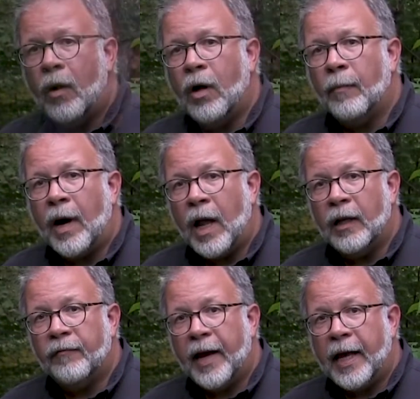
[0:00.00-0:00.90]
Autumn
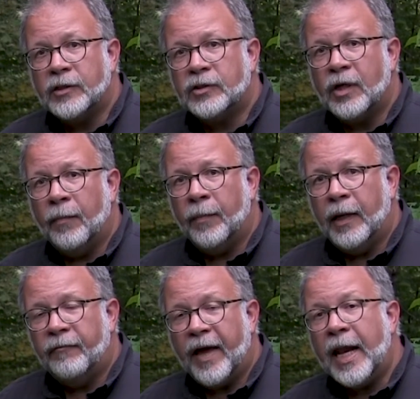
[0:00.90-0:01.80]
olive has some
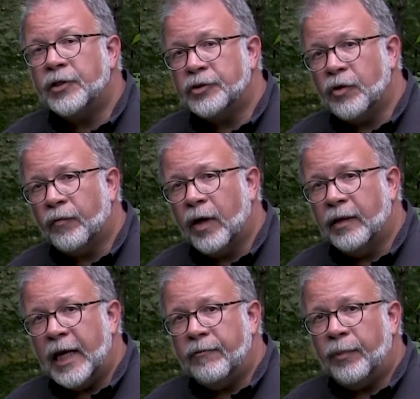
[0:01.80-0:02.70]
advantages over
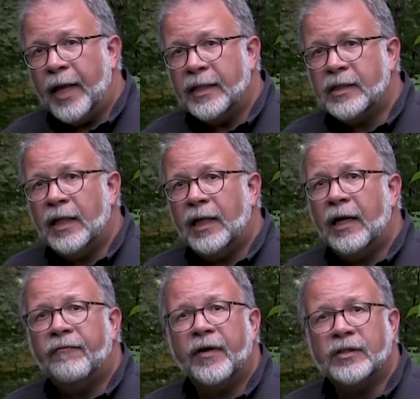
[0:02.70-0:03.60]
our native plants in that
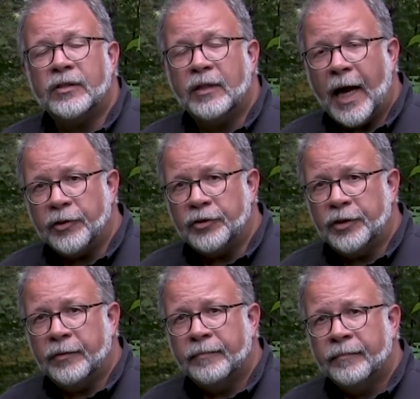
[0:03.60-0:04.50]
it fixes
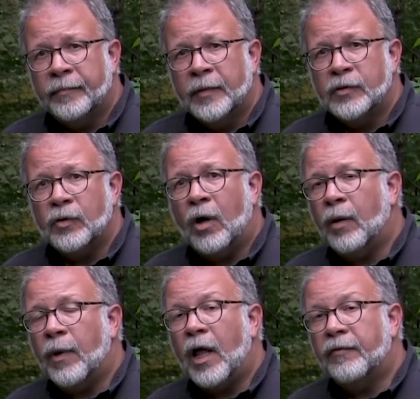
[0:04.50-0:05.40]
nitrogen. So
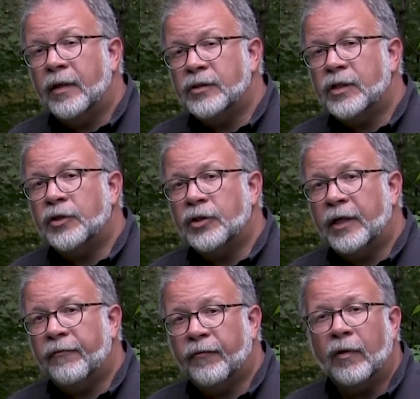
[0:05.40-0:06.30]
autumn olive can
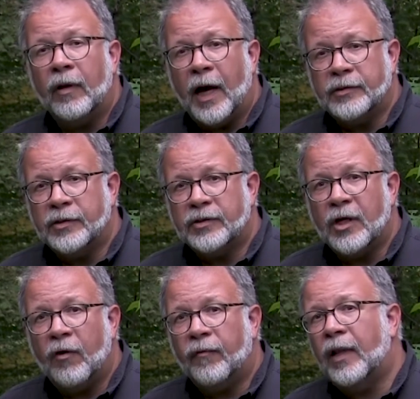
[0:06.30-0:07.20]
essentially fertilize
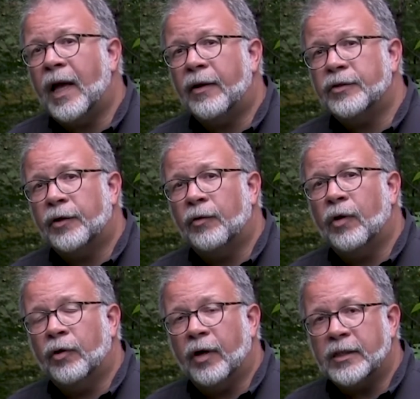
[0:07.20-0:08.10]
itself, allowing it to
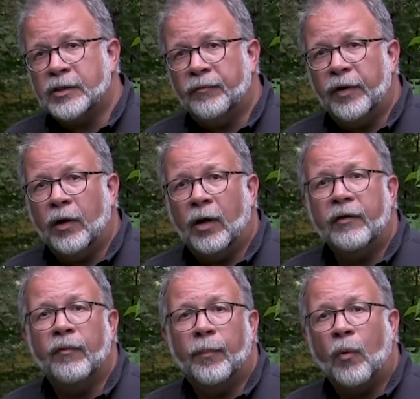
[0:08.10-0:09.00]
grow aggressively on
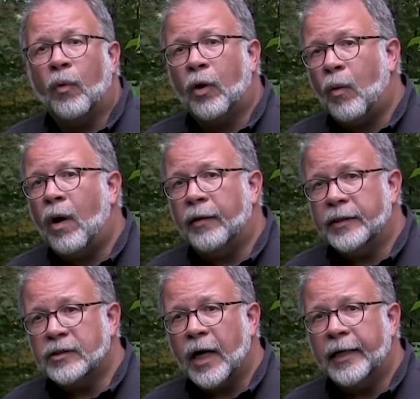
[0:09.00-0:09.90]
even poor
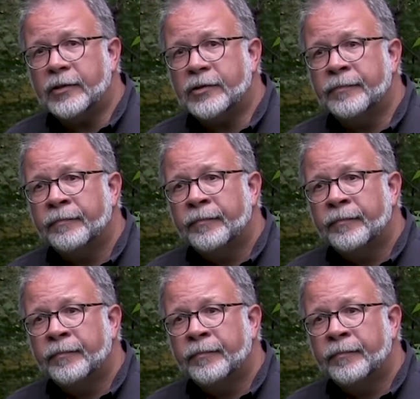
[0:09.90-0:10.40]
quality sites.